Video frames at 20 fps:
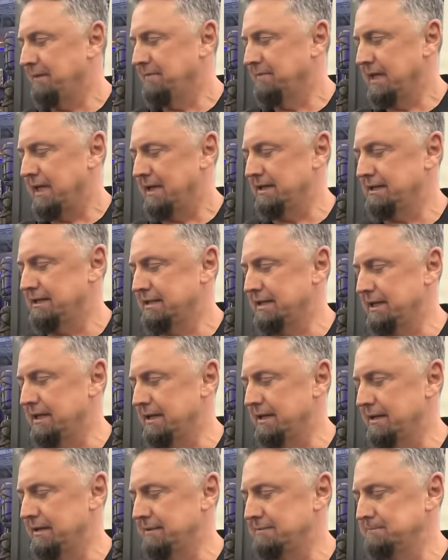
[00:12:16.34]
that
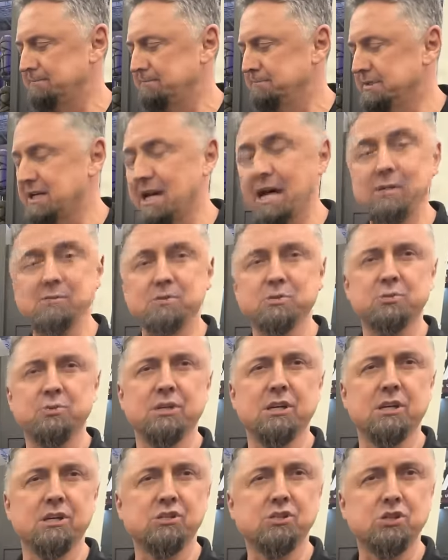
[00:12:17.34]
comes with
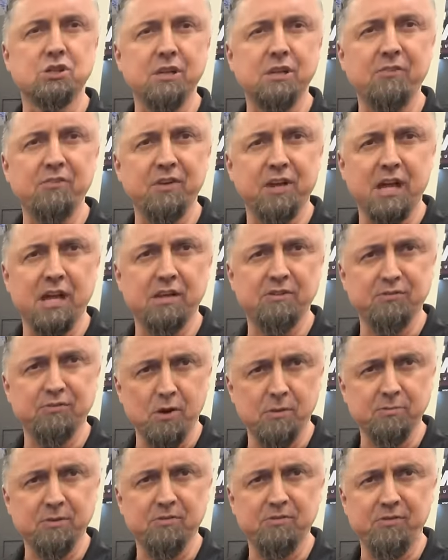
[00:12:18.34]
a certificate
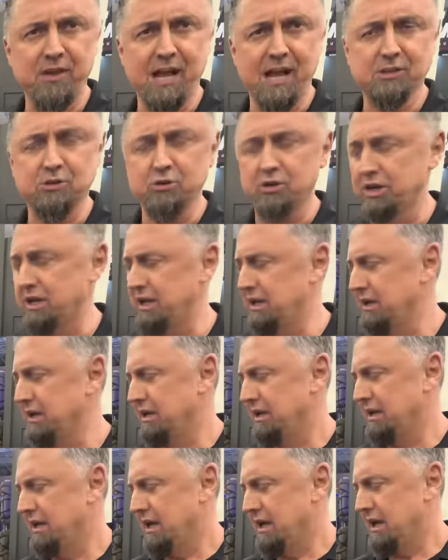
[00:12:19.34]
from the factory.
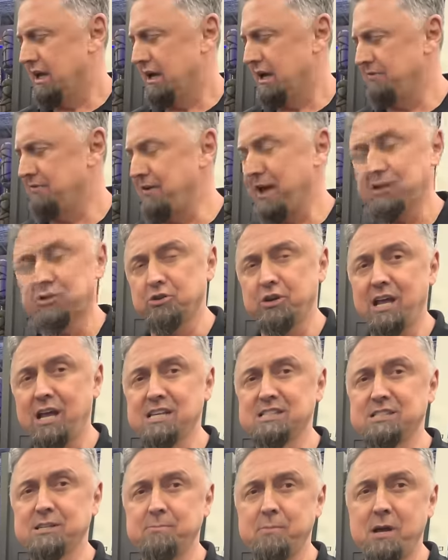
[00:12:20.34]
Factory
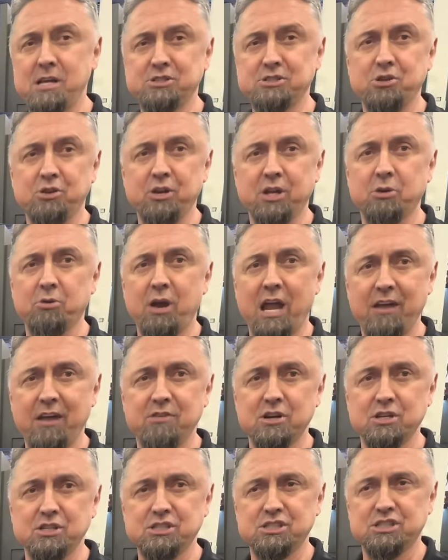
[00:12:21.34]
has the master
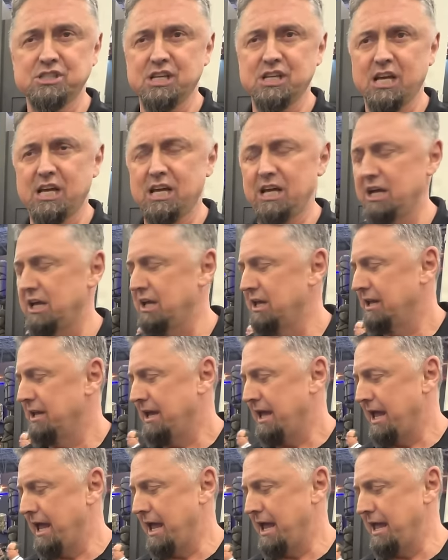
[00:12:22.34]
engravers,
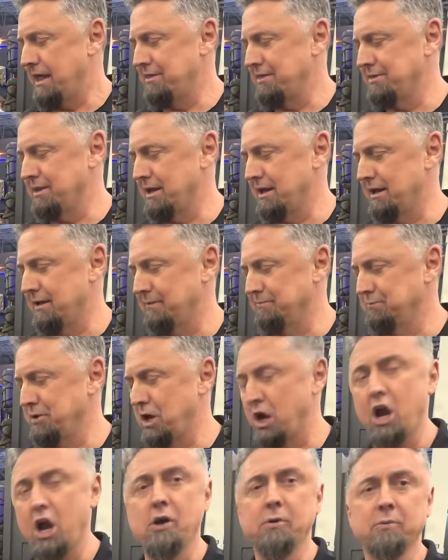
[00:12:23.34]
and
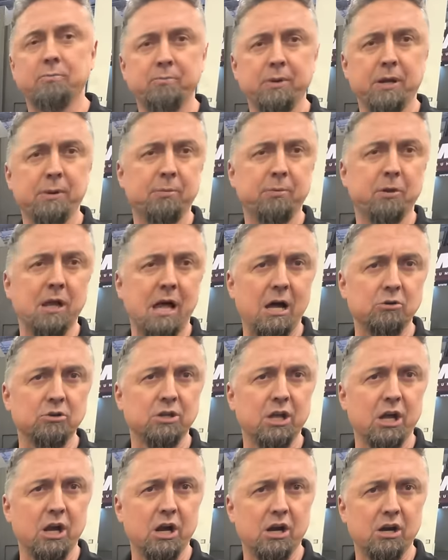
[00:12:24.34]
there are people out
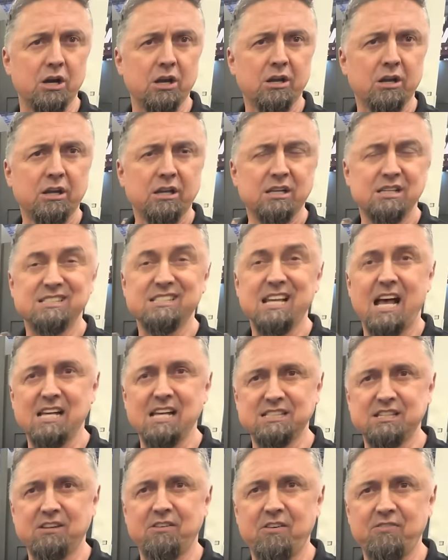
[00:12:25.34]
there,
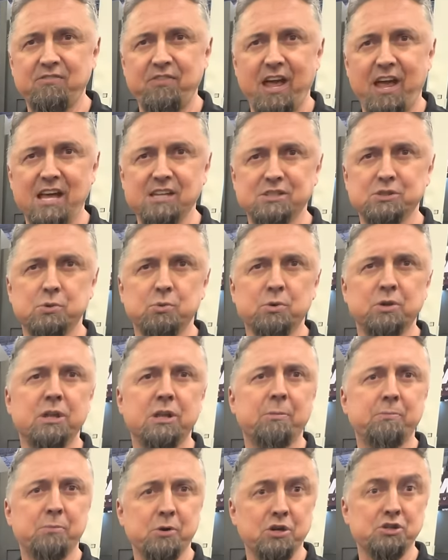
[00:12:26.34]
ZASTAVA fans, who would
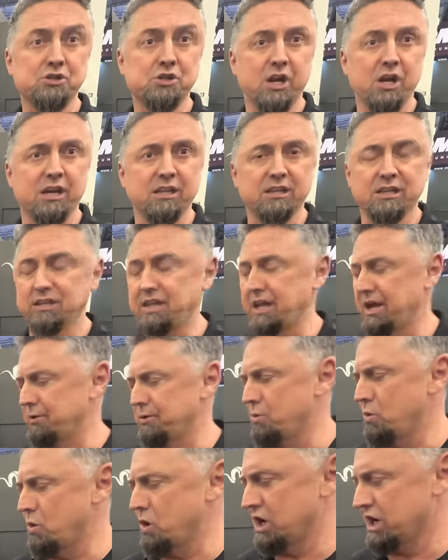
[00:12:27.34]
appreciate their
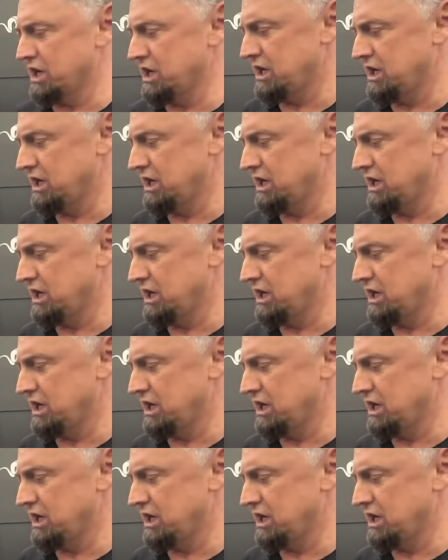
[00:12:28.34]
work.